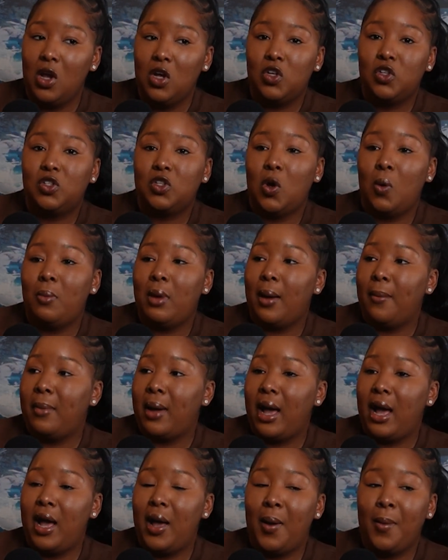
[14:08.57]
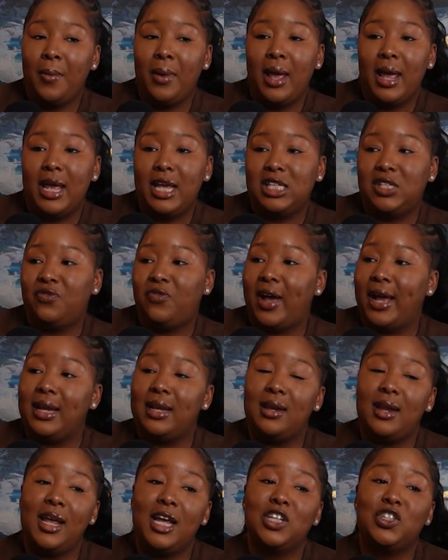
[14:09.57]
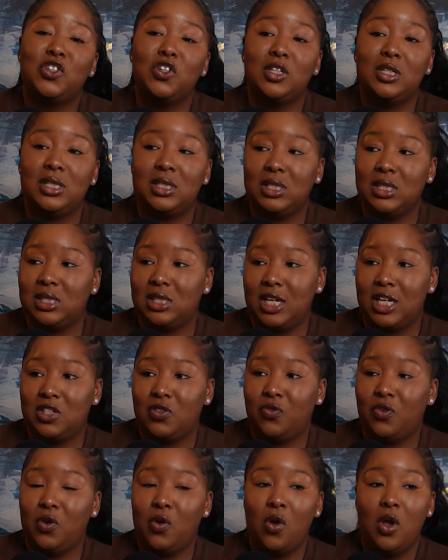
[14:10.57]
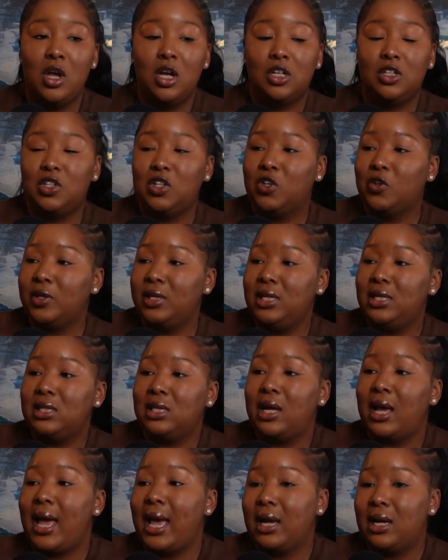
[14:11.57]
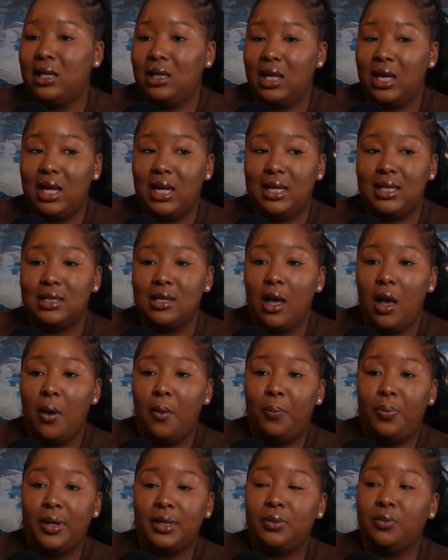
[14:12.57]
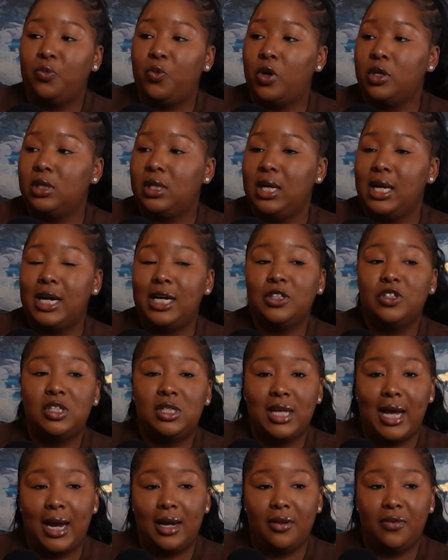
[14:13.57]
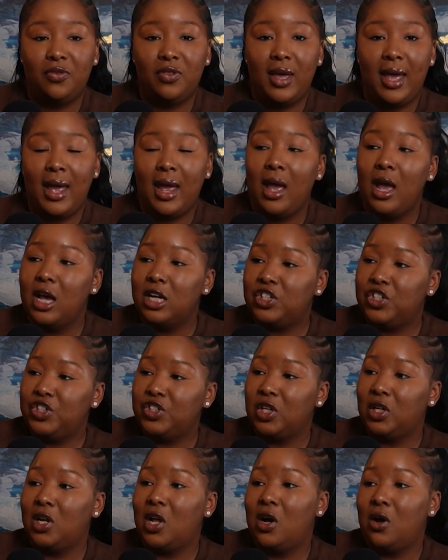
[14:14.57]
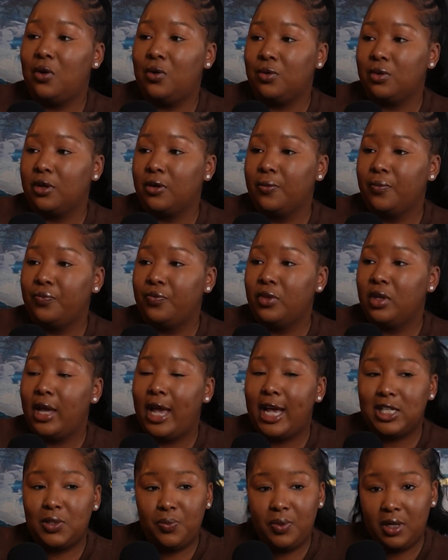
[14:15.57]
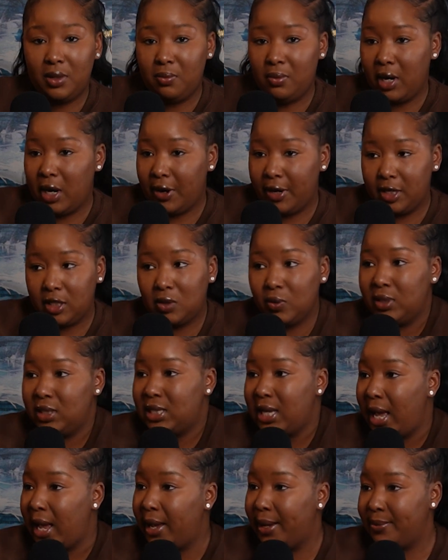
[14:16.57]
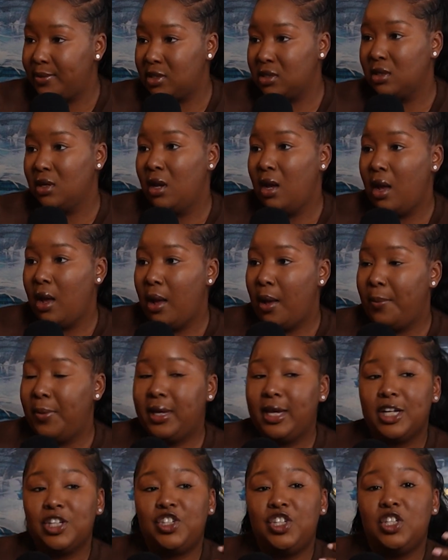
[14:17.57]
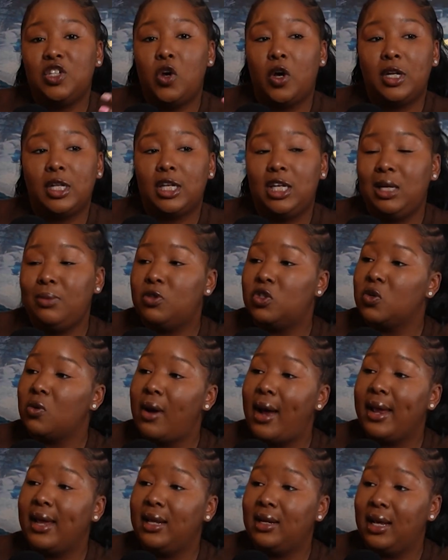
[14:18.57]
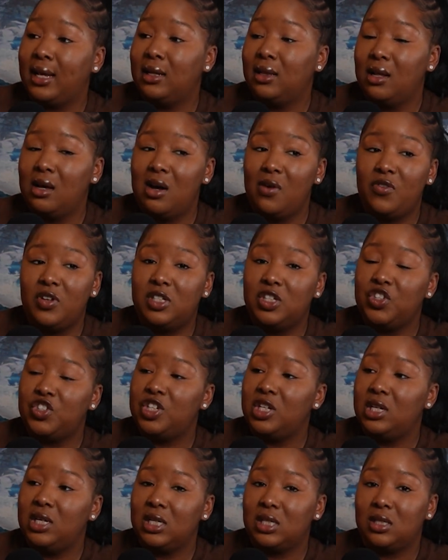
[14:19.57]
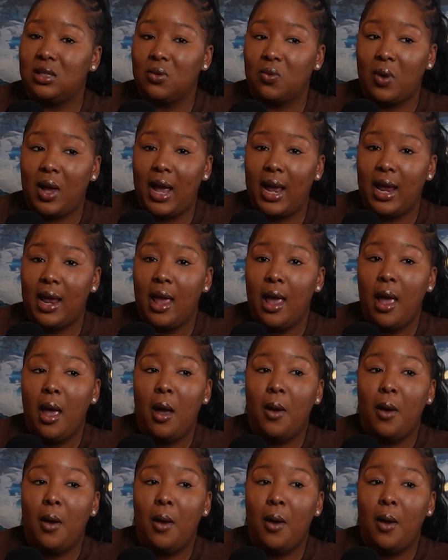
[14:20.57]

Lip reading: So my mom is financially successful, degrees and accolades, but on the other side of that, she's alone, has been married 3 times because she's going to keep trying at love until she gets it right.